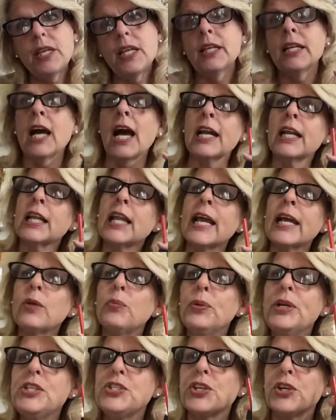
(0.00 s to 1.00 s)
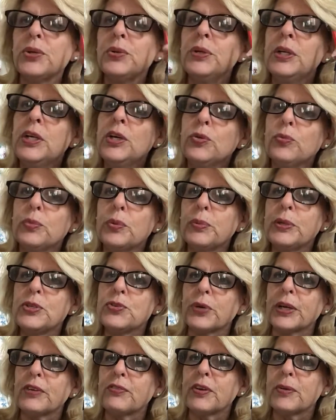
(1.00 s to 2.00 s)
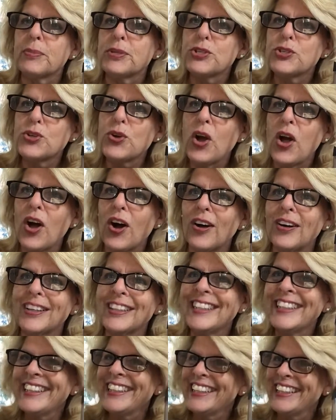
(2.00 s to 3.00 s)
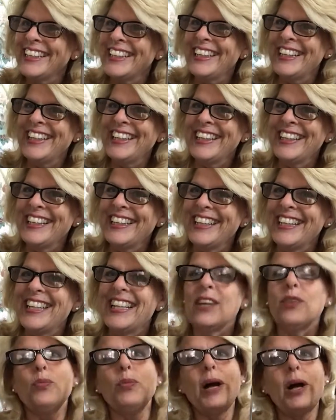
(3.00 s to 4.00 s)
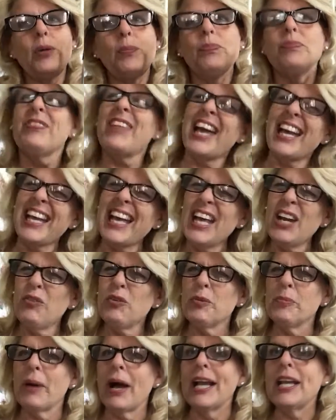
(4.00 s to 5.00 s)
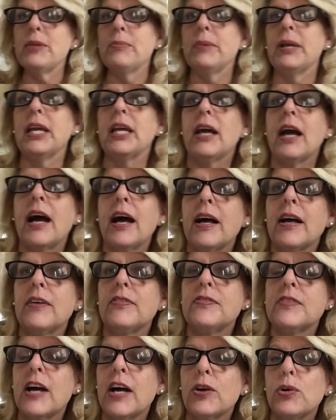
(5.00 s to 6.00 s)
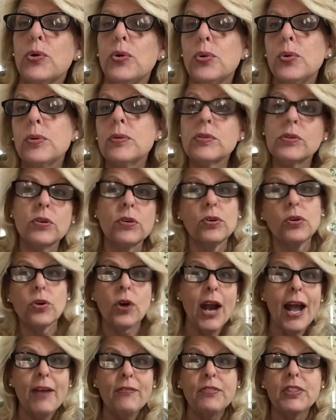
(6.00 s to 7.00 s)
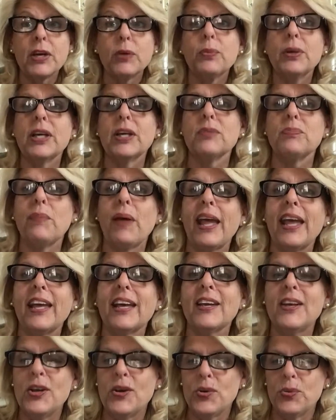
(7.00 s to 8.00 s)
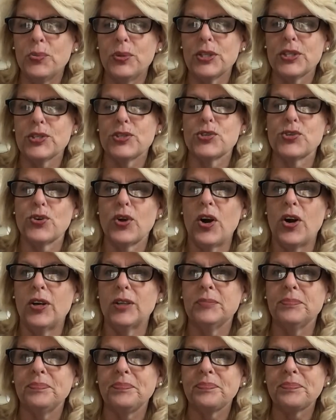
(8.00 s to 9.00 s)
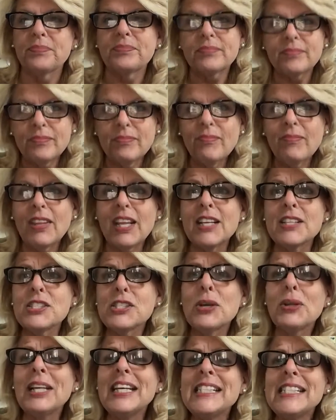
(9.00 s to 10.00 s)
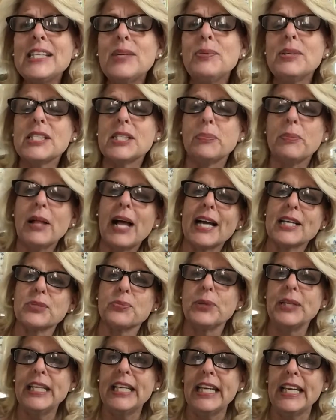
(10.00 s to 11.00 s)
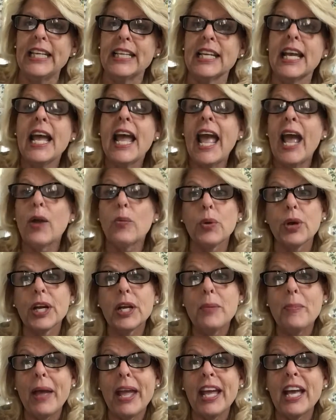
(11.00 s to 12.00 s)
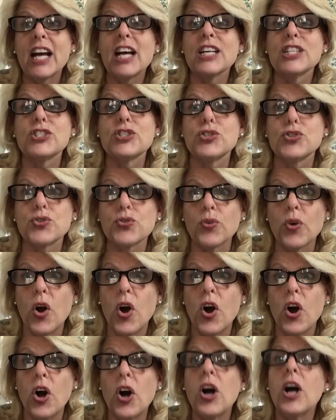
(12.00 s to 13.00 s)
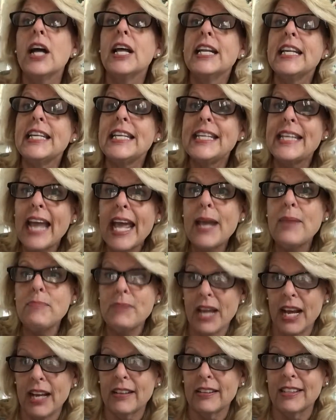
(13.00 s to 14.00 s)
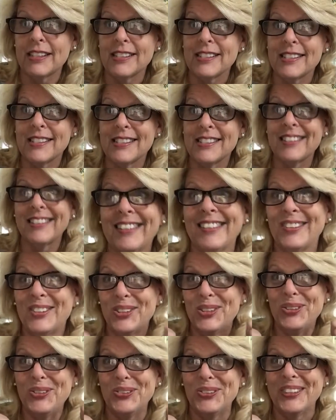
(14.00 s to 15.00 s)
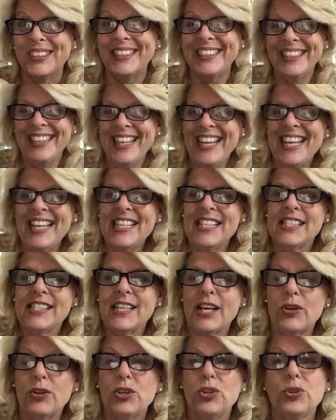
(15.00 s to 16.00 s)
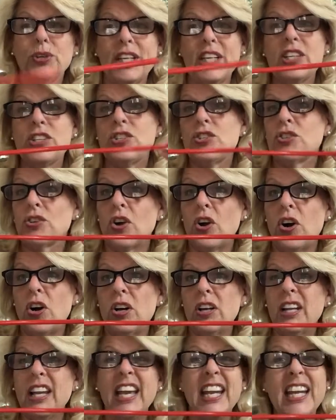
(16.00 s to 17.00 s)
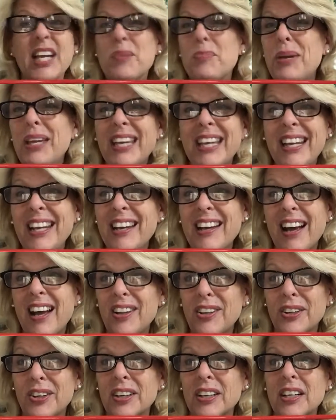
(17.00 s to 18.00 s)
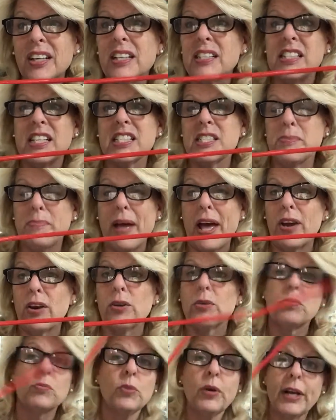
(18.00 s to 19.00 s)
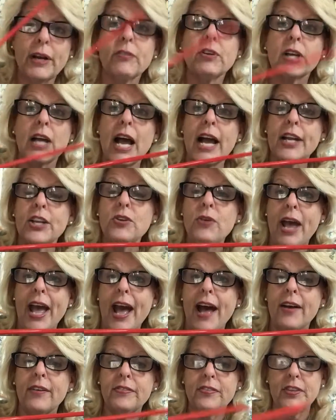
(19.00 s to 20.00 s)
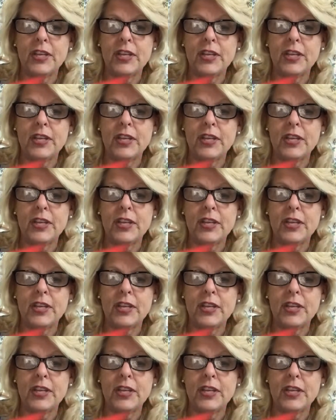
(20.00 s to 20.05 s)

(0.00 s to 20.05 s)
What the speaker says: Kind of like we do when we drink from a straw. Well, that kind of reminded me of a cool craft that we could make with a straw. So let's see what supplies we need. And we're gonna make a straw name necklace. Cool. So you'll need a straw, and it can be any color. It doesn't matter, whatever kind you have.